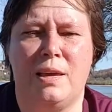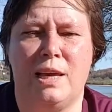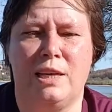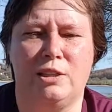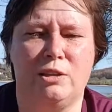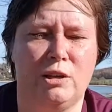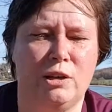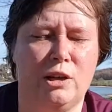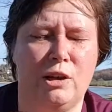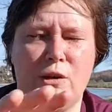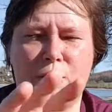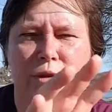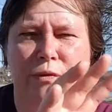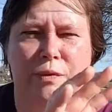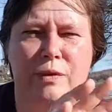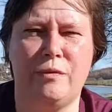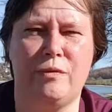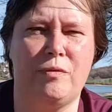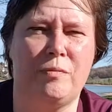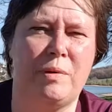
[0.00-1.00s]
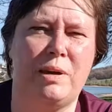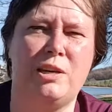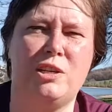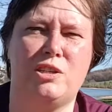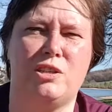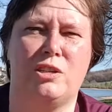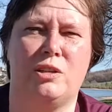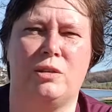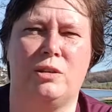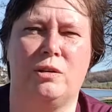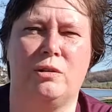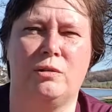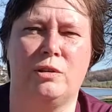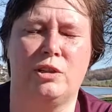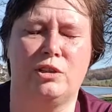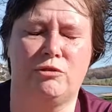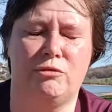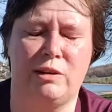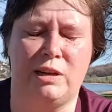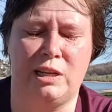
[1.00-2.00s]
it's got a lot of information on
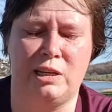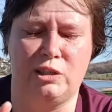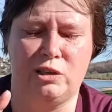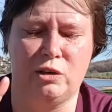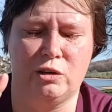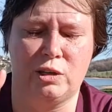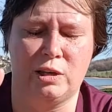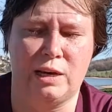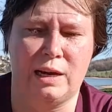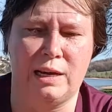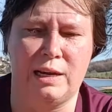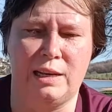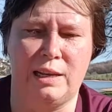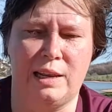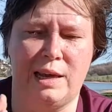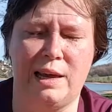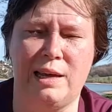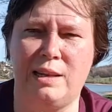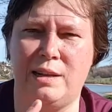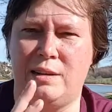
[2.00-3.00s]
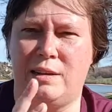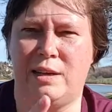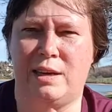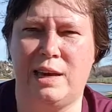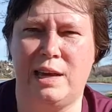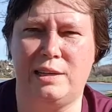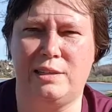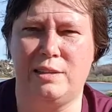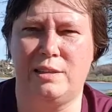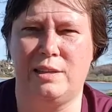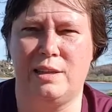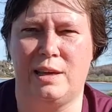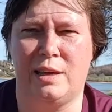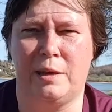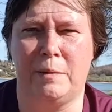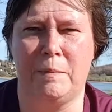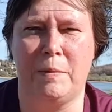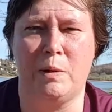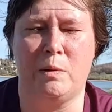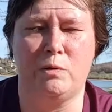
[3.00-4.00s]
the screen. It's got a lane indicator
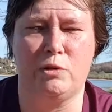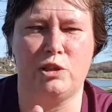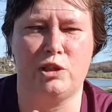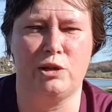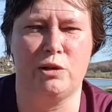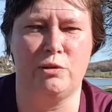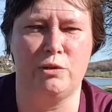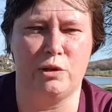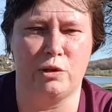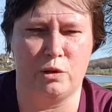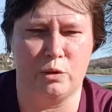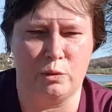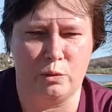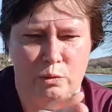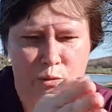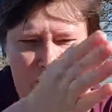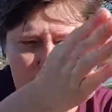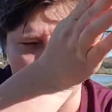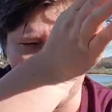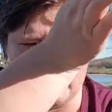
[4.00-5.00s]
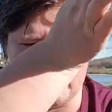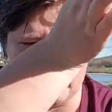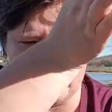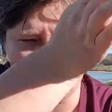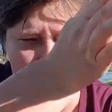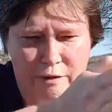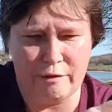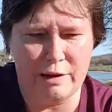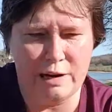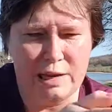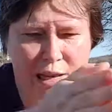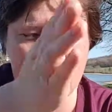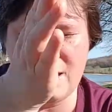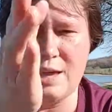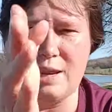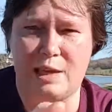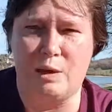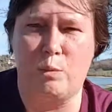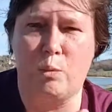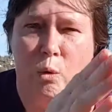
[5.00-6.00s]
thing. It will show you very
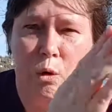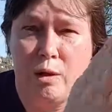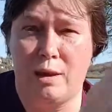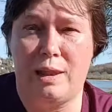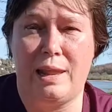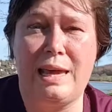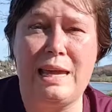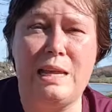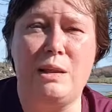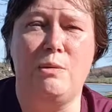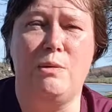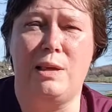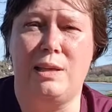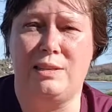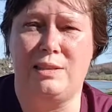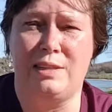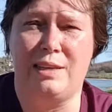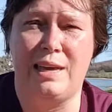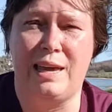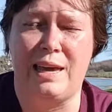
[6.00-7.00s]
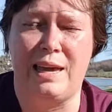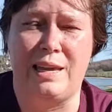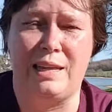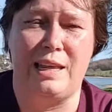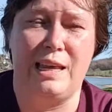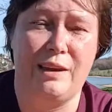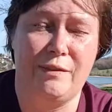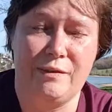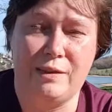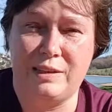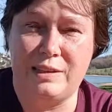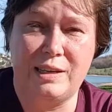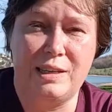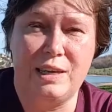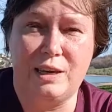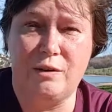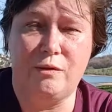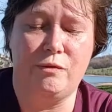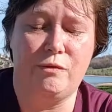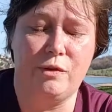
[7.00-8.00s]
clearly what lane you need to get in if there's
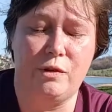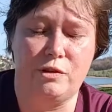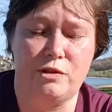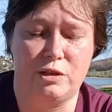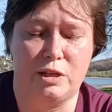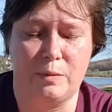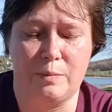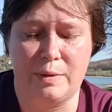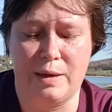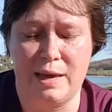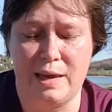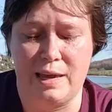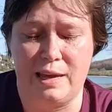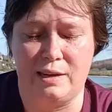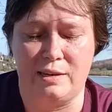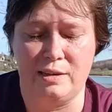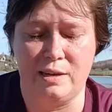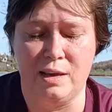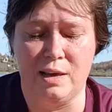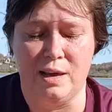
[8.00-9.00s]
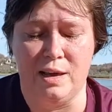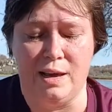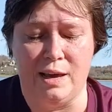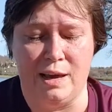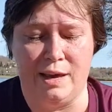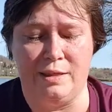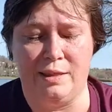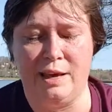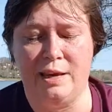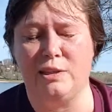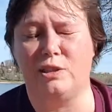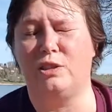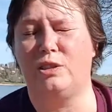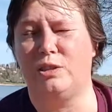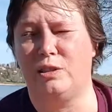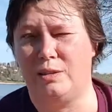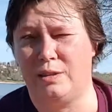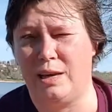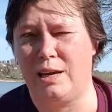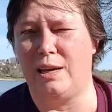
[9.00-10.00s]
any confusion up ahead, and
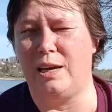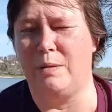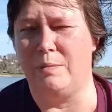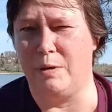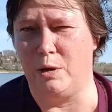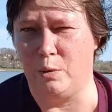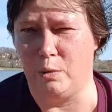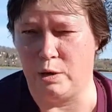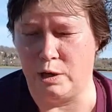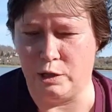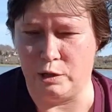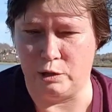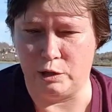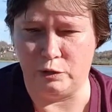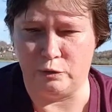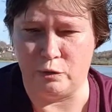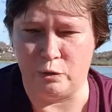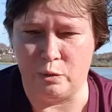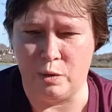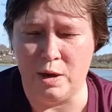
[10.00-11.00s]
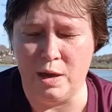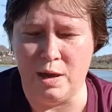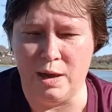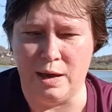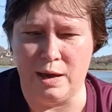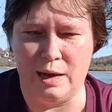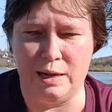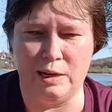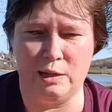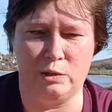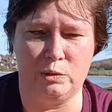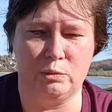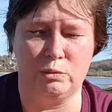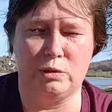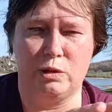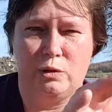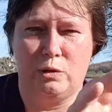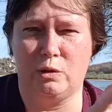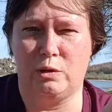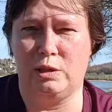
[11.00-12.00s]
that can be quite useful. And it's
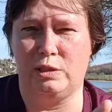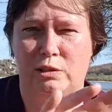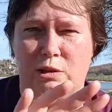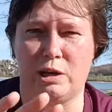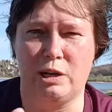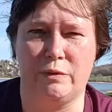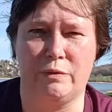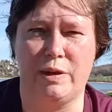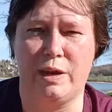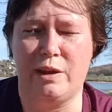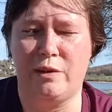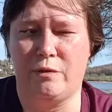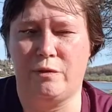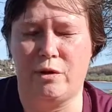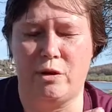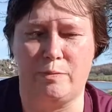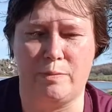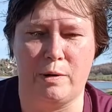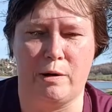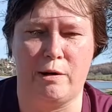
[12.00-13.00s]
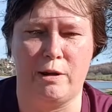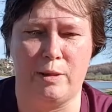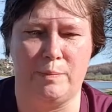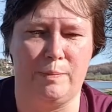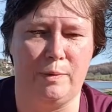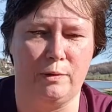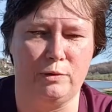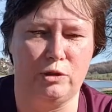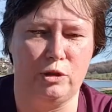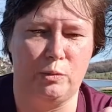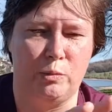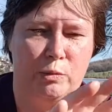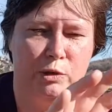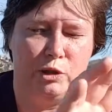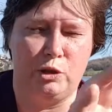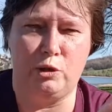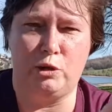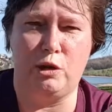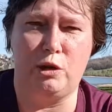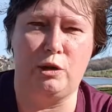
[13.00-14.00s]
also got this kind of info bar at the bottom,
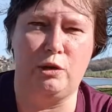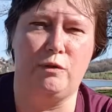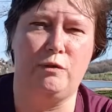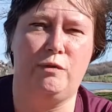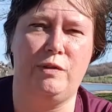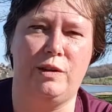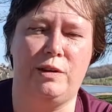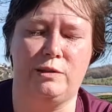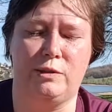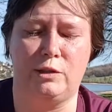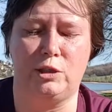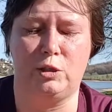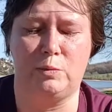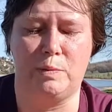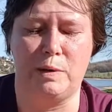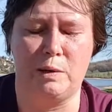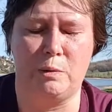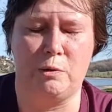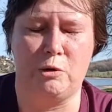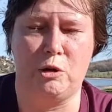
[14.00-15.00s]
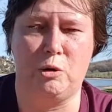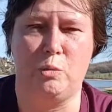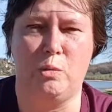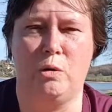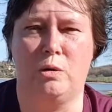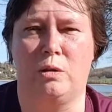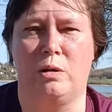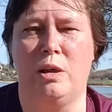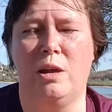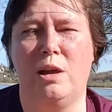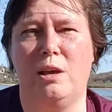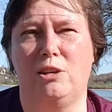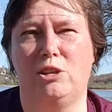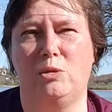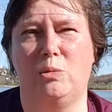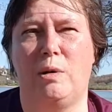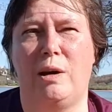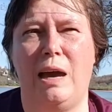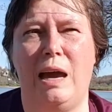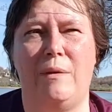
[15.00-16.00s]
which you can configure to display what you want.
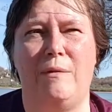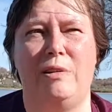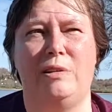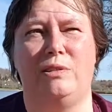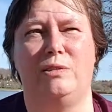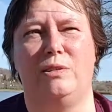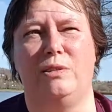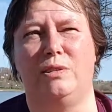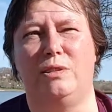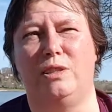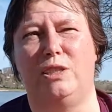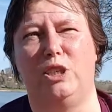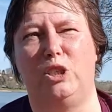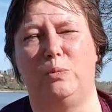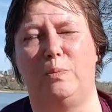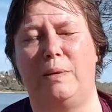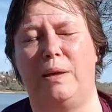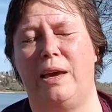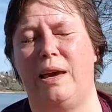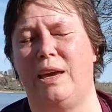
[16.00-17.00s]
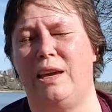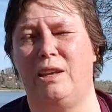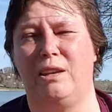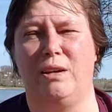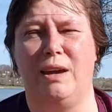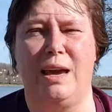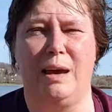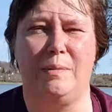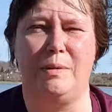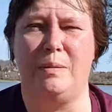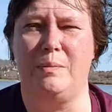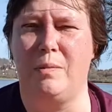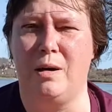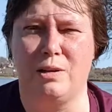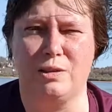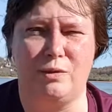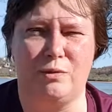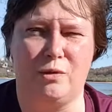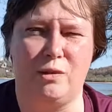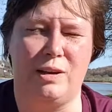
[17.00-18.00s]
So I have it displaying, you know, how many
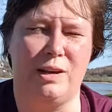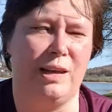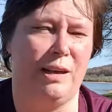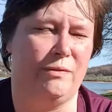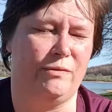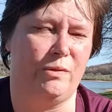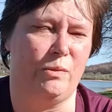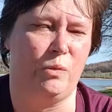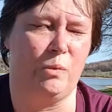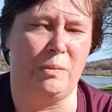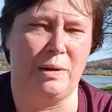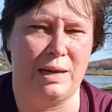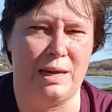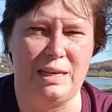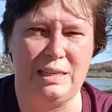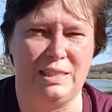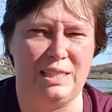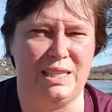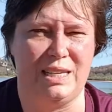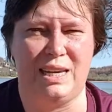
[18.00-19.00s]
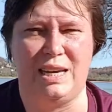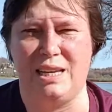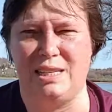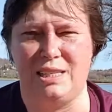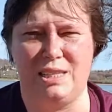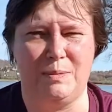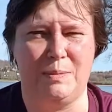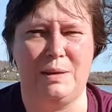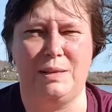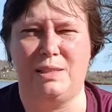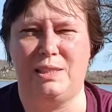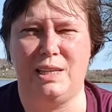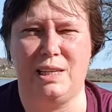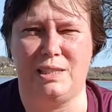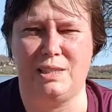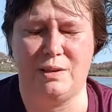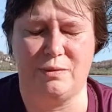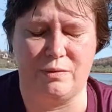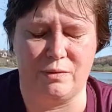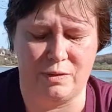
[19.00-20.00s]
miles I've got left and what my ETA is. There's about
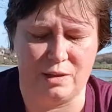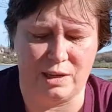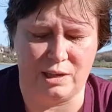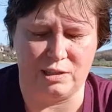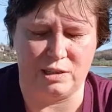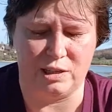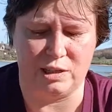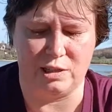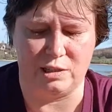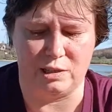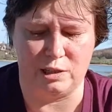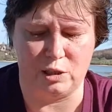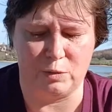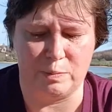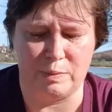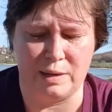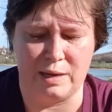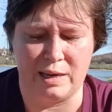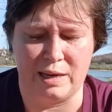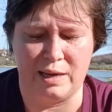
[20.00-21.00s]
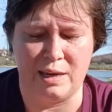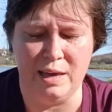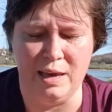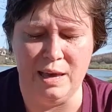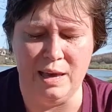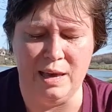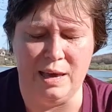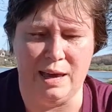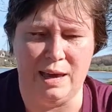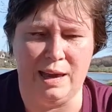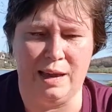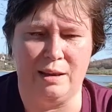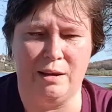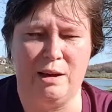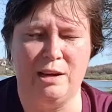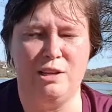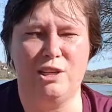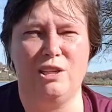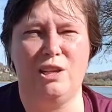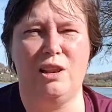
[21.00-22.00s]
6 different things it can display, and
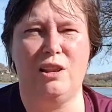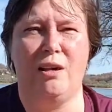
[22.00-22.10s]
I just